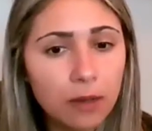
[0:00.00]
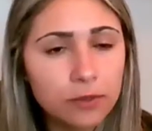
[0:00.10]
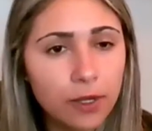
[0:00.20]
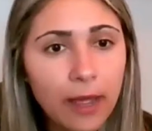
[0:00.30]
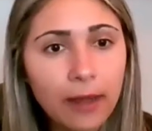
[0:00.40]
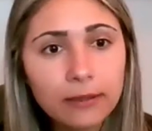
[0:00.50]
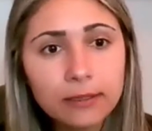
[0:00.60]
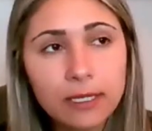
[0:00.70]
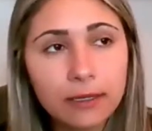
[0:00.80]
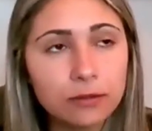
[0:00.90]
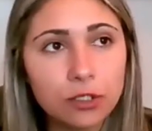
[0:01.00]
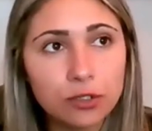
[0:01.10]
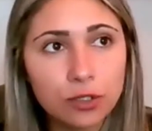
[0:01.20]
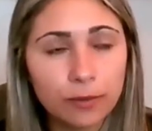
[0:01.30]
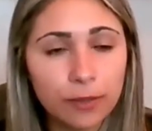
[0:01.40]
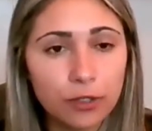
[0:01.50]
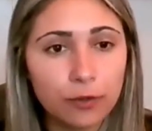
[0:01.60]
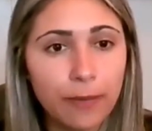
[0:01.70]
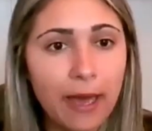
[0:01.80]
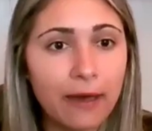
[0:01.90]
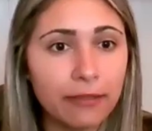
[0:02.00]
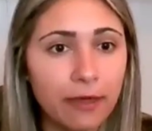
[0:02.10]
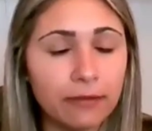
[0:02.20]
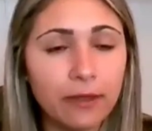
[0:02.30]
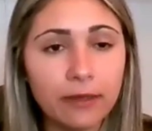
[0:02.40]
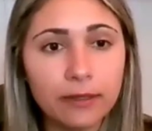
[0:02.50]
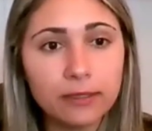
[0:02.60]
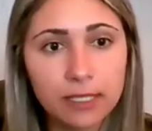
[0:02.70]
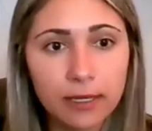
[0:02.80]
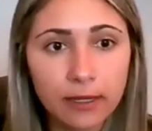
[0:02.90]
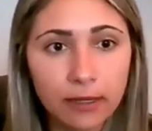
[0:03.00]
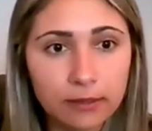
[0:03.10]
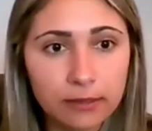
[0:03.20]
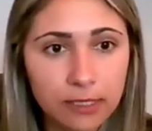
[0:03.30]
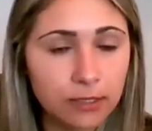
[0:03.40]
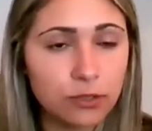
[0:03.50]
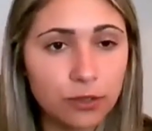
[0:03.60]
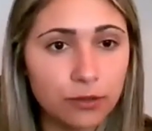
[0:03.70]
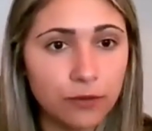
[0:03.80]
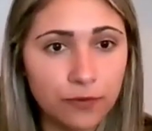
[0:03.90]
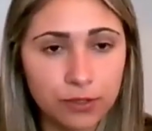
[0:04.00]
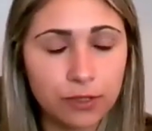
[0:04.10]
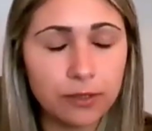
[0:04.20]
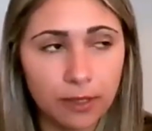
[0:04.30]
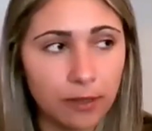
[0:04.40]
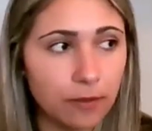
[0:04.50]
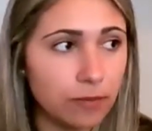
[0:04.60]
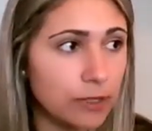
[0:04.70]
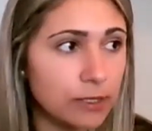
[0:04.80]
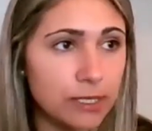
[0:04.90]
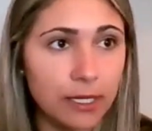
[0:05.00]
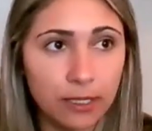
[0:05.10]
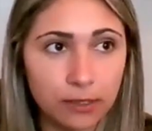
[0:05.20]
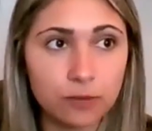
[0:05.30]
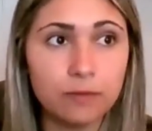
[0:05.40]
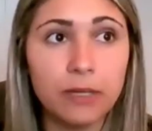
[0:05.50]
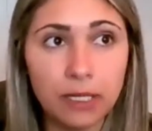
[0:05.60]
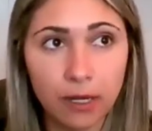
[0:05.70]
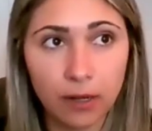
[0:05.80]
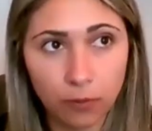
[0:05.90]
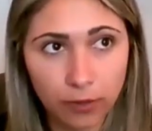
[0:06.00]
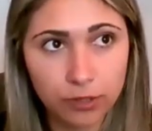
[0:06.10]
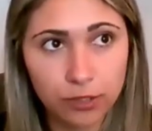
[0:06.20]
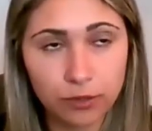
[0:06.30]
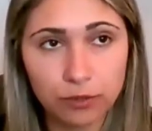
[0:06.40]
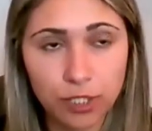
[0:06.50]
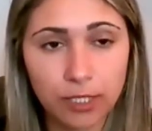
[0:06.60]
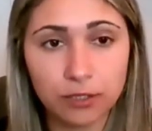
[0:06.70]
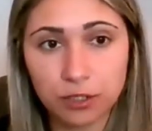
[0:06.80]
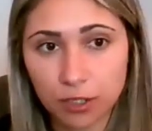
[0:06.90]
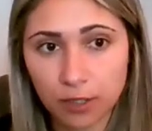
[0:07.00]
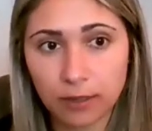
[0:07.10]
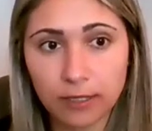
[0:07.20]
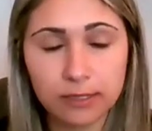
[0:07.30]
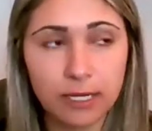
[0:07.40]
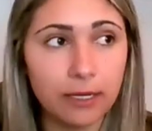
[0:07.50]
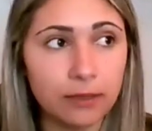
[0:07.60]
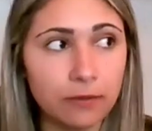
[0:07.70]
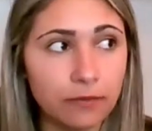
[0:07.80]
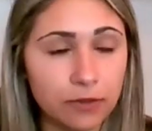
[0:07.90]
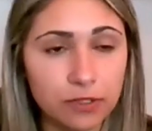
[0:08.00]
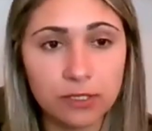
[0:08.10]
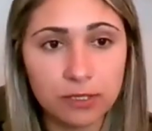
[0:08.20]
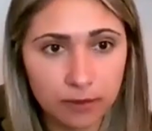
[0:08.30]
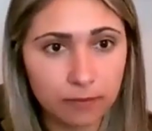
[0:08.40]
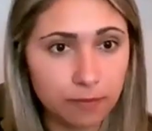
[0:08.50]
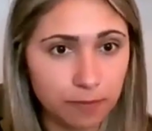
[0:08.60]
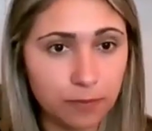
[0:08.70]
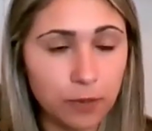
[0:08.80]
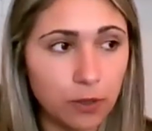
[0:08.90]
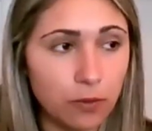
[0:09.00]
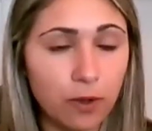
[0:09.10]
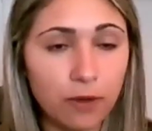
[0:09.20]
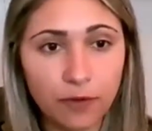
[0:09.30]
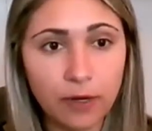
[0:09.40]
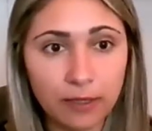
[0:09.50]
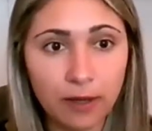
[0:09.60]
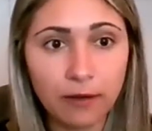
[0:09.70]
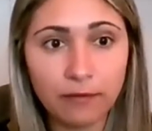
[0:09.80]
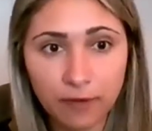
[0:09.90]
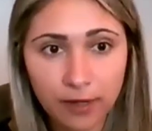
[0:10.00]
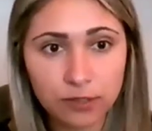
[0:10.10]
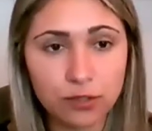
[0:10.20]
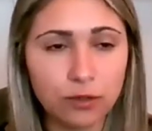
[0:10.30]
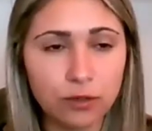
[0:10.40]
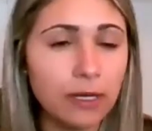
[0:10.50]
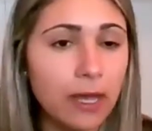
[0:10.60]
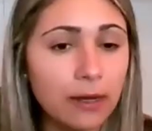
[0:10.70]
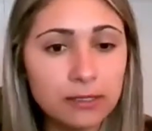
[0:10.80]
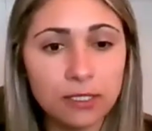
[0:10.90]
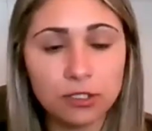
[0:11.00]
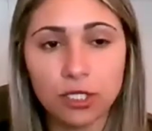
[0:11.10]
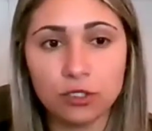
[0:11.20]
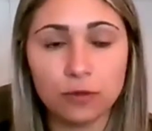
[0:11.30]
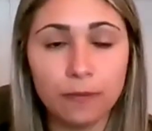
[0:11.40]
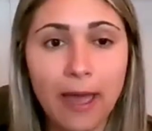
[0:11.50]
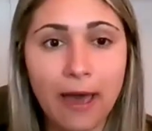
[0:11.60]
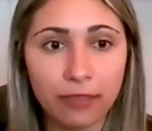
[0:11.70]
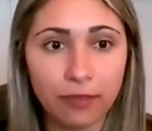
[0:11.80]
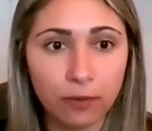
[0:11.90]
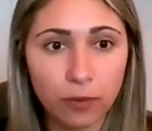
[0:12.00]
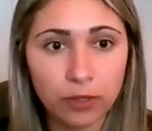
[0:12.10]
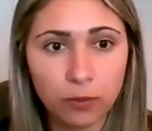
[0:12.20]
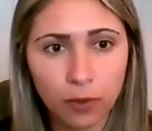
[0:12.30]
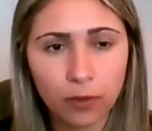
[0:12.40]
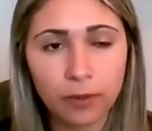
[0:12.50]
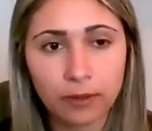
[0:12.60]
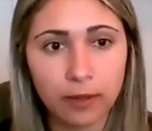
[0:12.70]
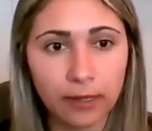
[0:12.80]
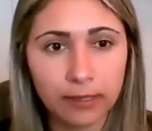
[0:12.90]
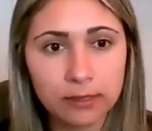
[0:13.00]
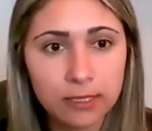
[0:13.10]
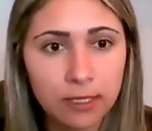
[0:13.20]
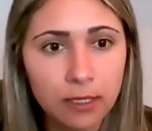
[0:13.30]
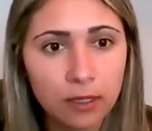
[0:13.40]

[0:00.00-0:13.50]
I'm sorry. How does that determine your path then? Like, let's say it's internal versus, let's say it's me. I want to change on the inside versus, you know, afraid of external. Like, how does that change your path when you work with clients?